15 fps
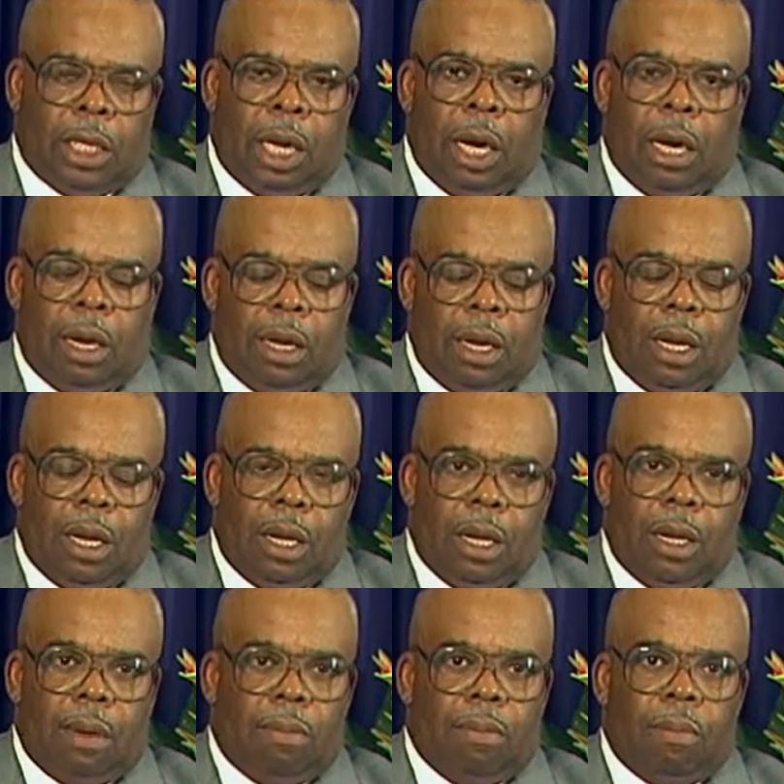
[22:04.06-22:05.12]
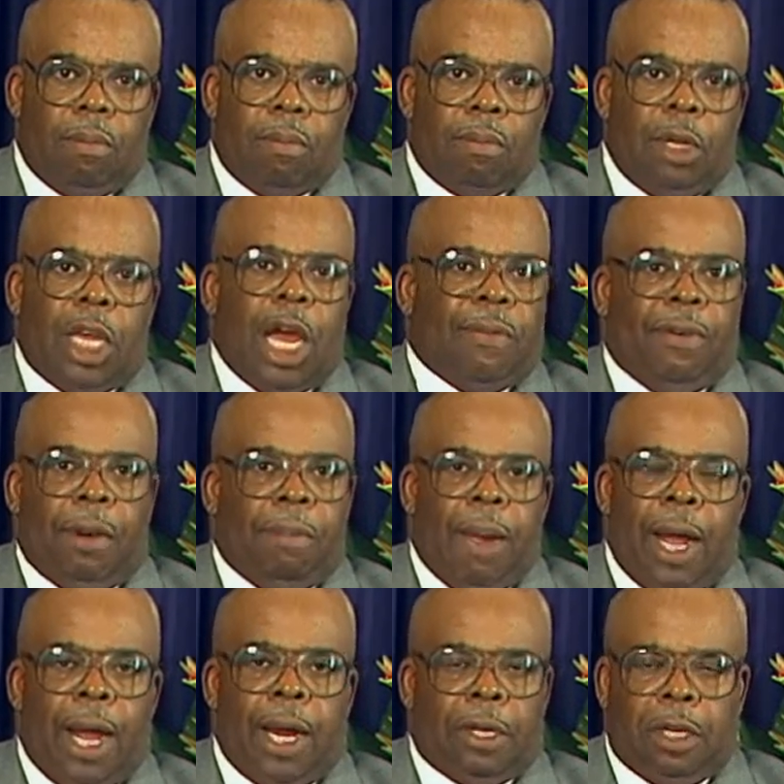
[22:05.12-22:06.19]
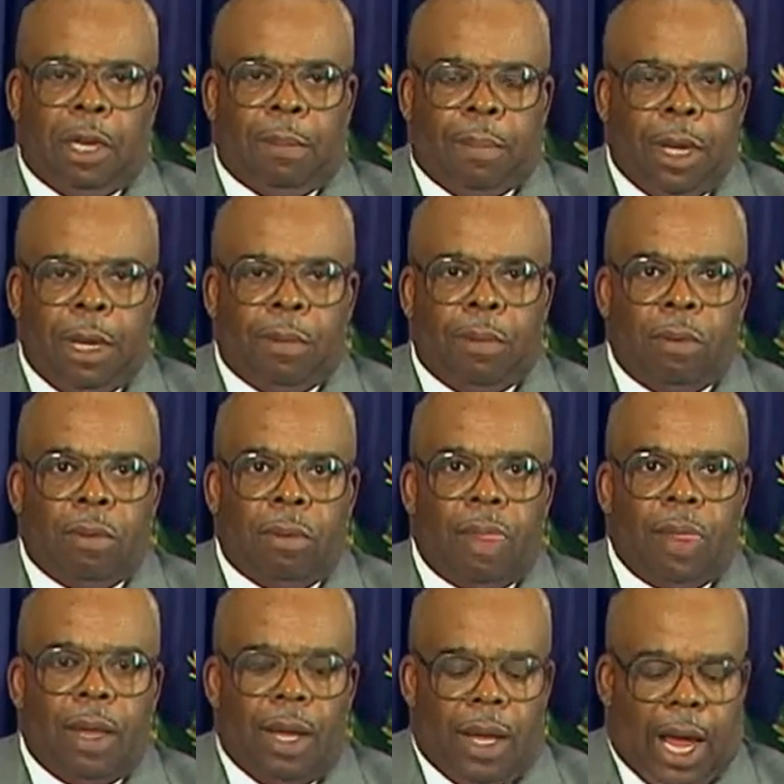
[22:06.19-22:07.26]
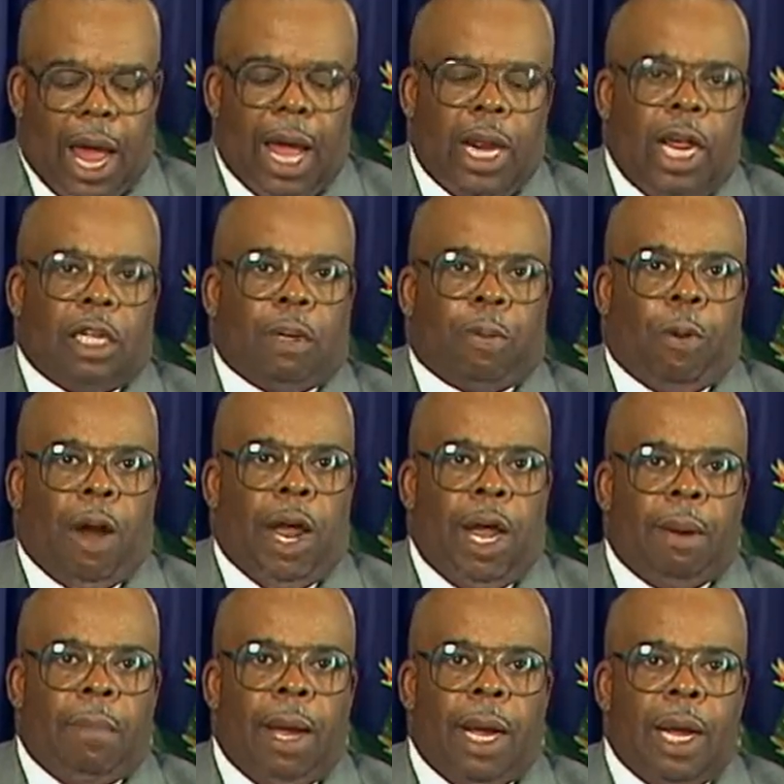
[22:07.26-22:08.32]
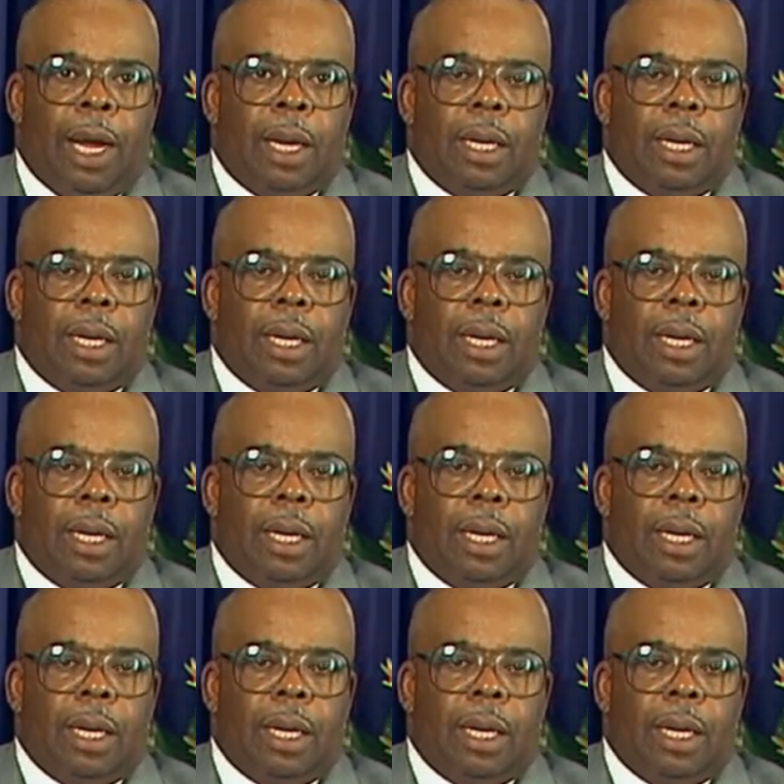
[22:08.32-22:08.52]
a giving man to the people. And he's a praying man.